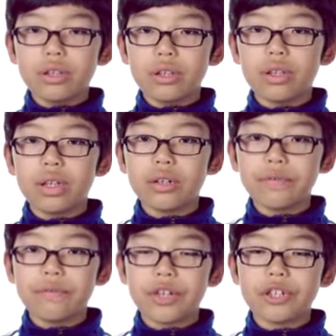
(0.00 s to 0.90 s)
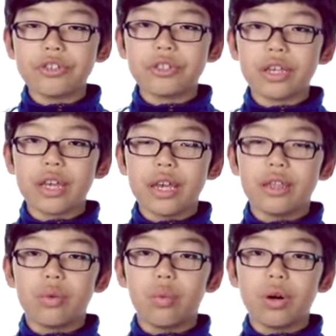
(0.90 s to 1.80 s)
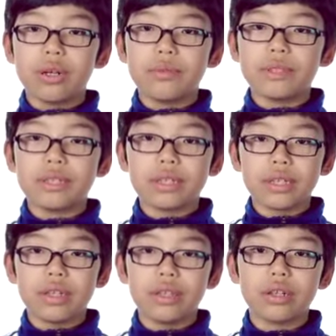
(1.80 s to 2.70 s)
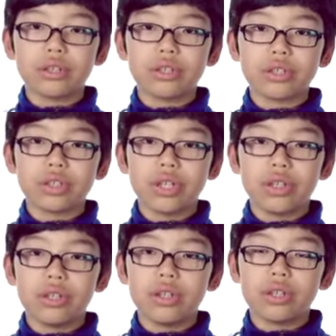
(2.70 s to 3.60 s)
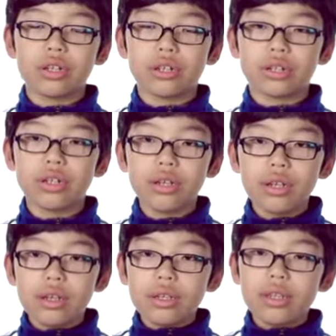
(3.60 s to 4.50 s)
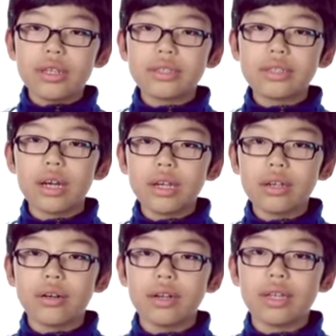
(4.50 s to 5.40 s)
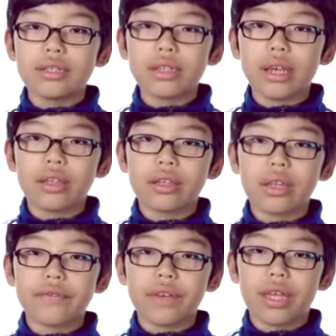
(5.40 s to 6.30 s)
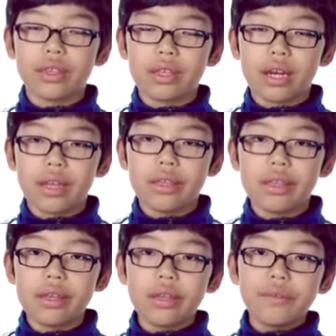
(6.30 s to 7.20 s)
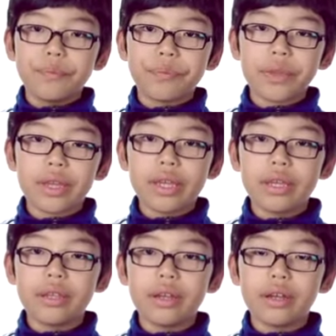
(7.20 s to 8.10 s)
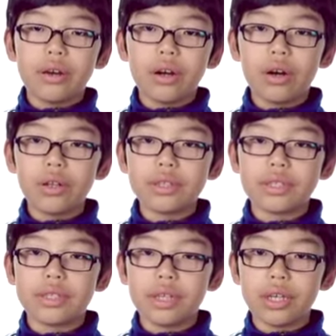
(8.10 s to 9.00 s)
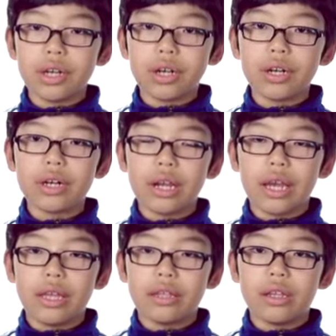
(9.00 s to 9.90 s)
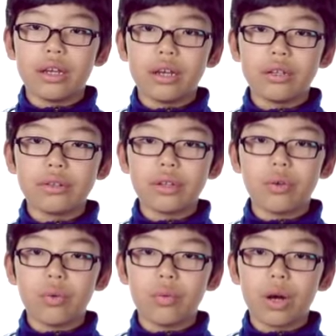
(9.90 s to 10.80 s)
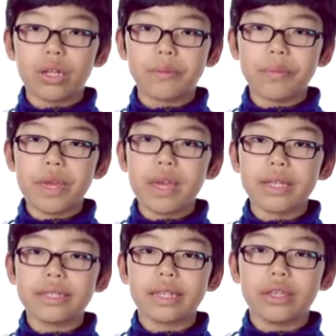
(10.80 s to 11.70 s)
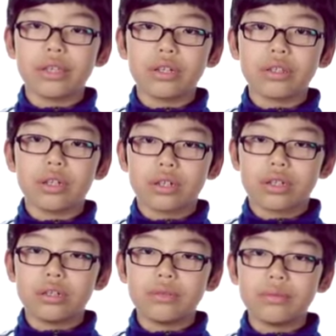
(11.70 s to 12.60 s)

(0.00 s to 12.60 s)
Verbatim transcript: little fish and worms in the in the dark. This tiger is active at night. It hunts deer and wild pigs in the dark.